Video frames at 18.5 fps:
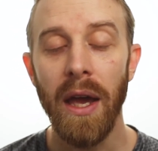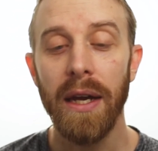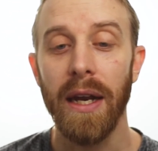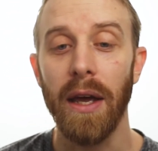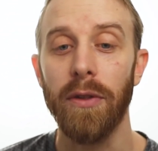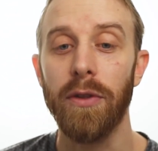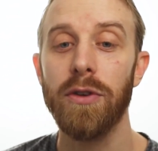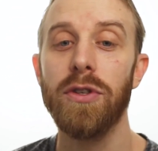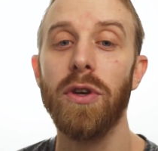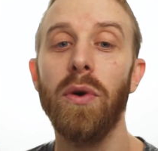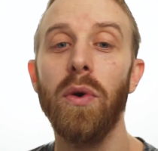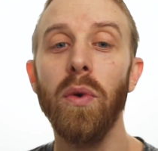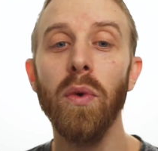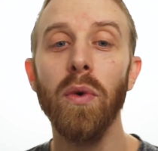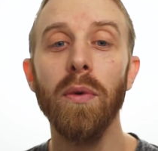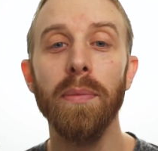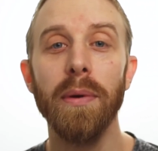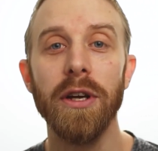Now there's a
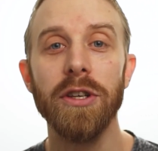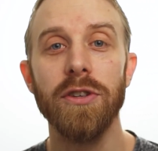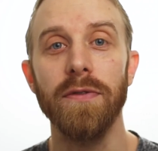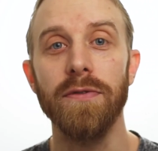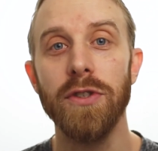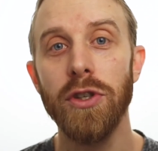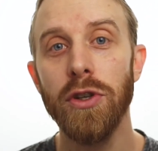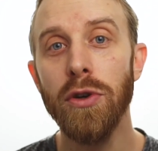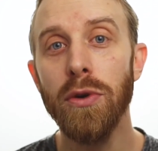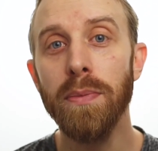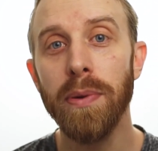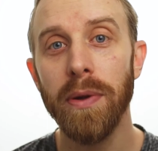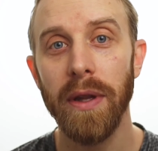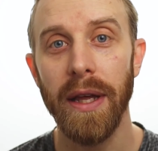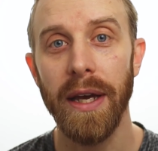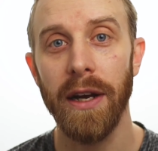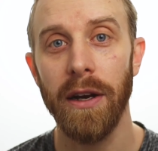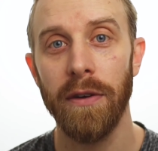whole bunch of
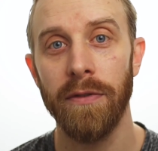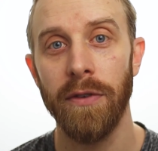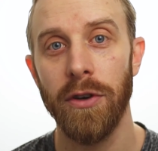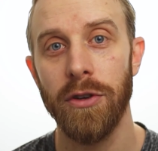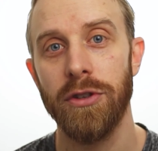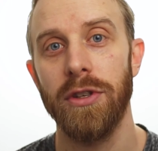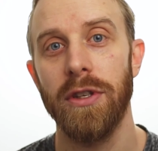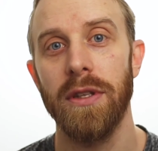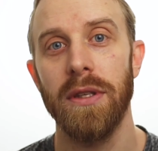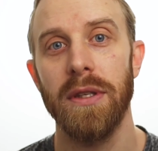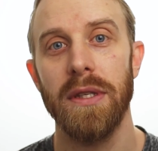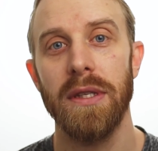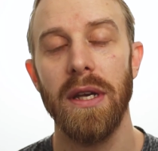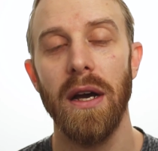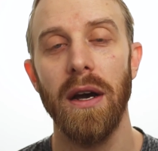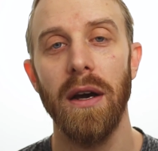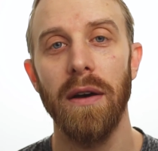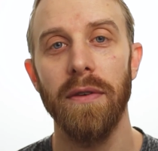two-player versions
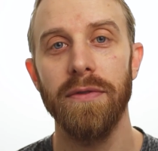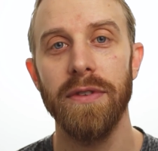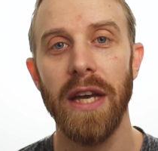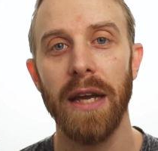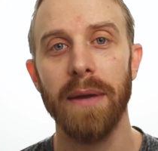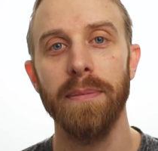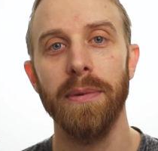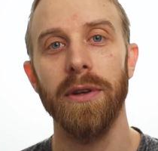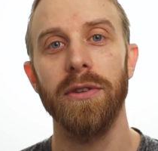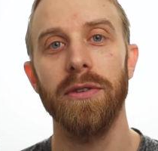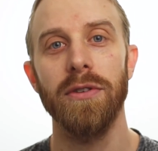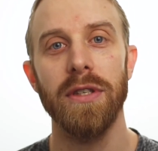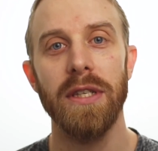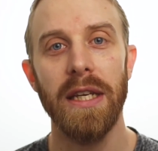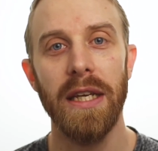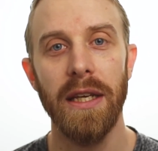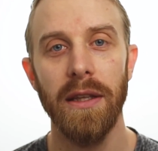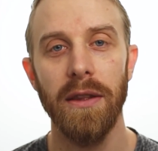of deck
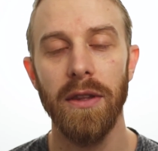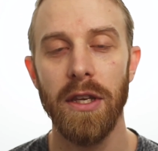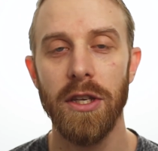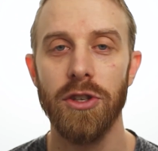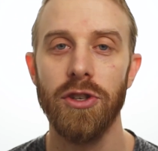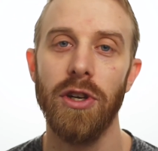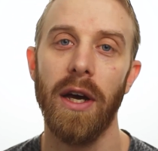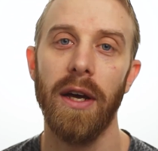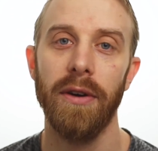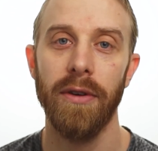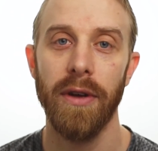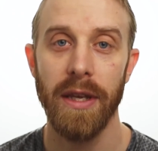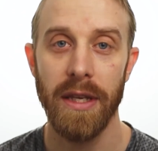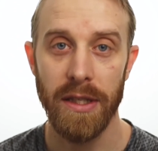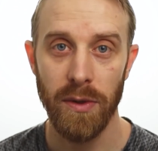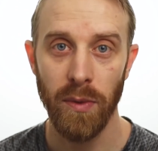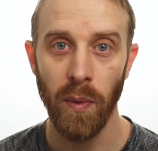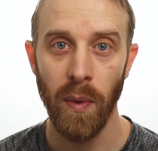builders in this genre
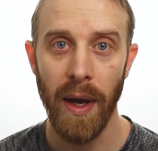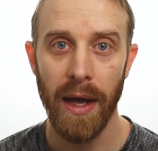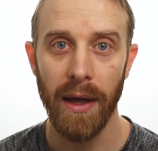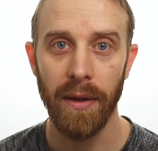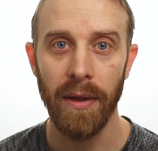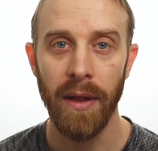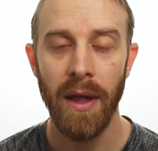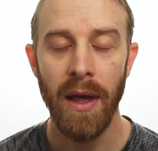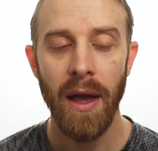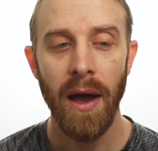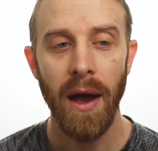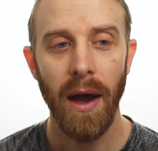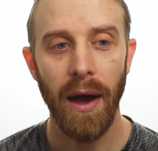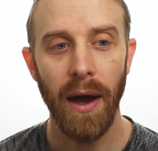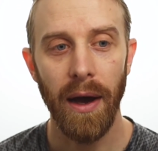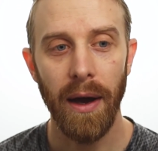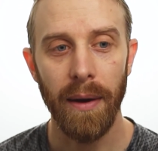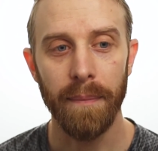as well.
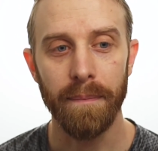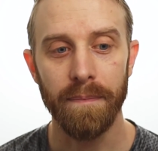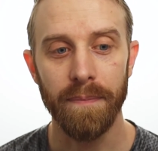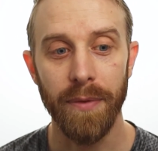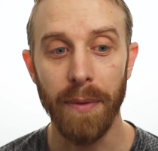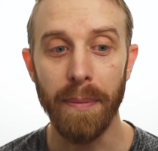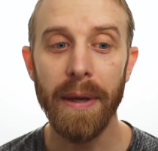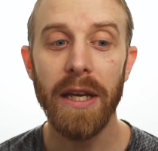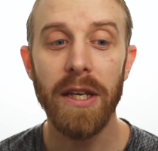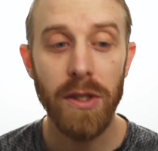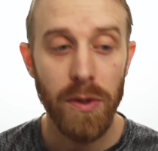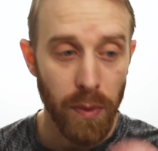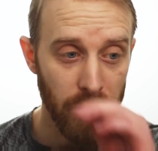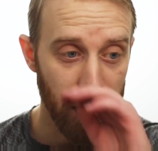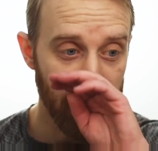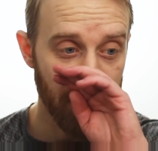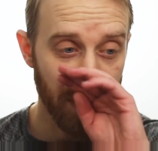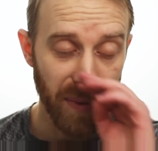The biggest
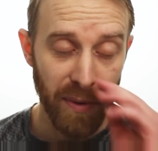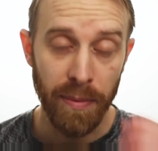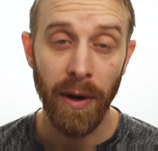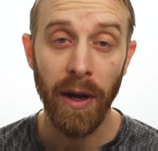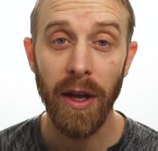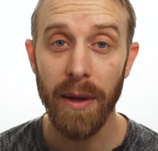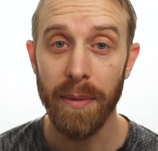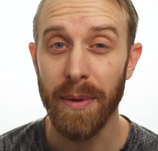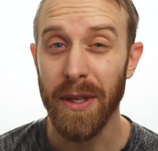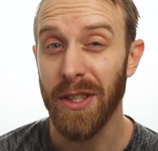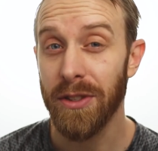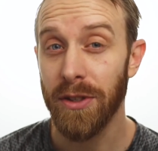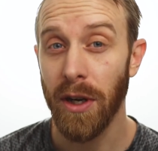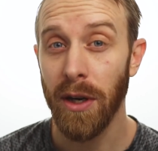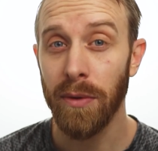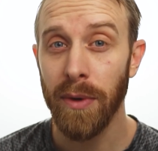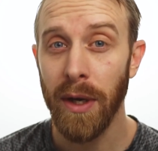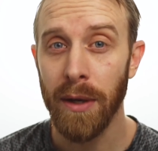ones would probably be
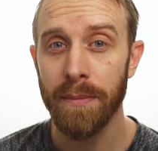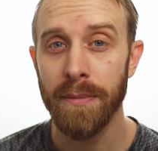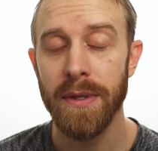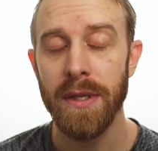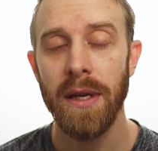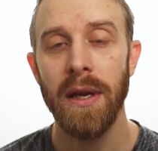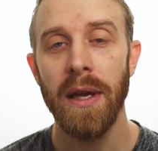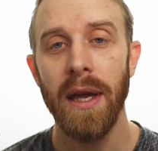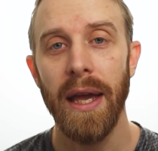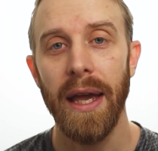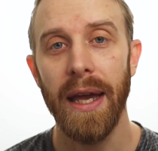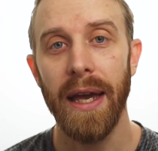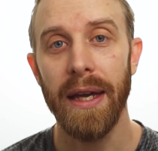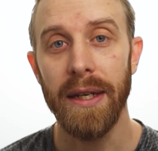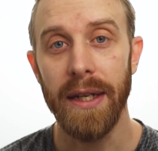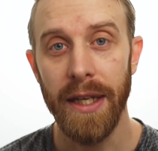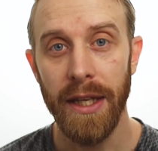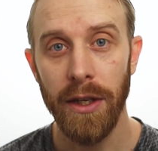Star Realms
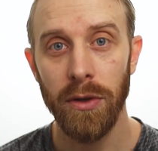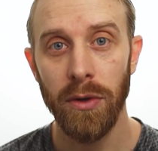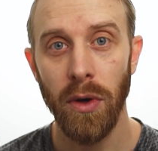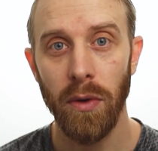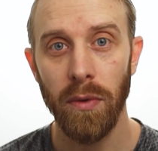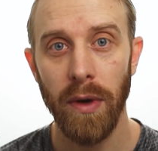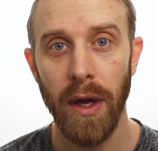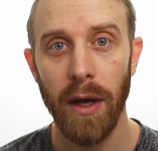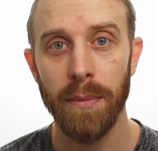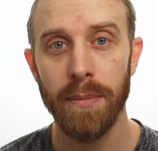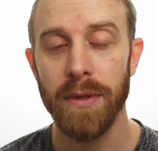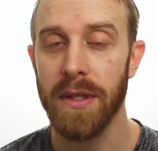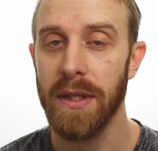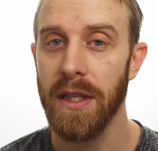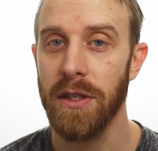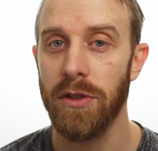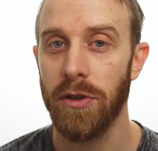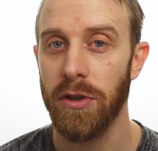and Hero Realms.
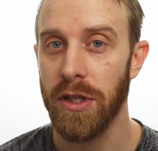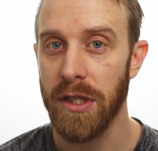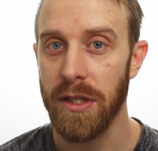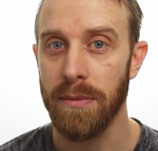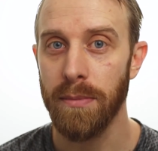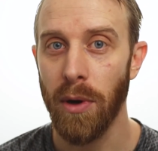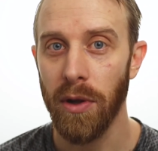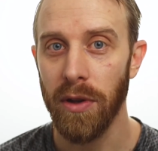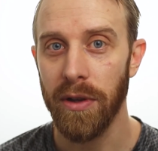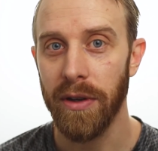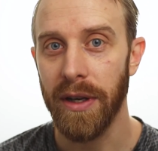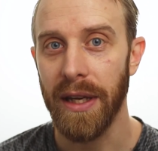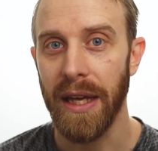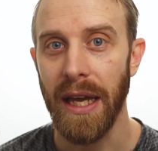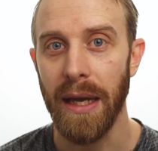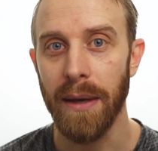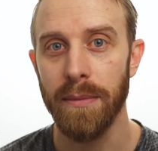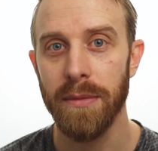These are smaller
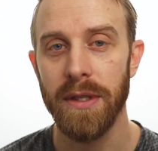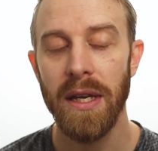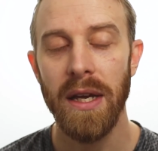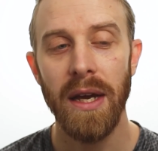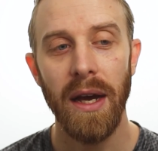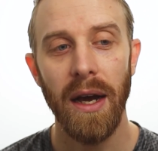games.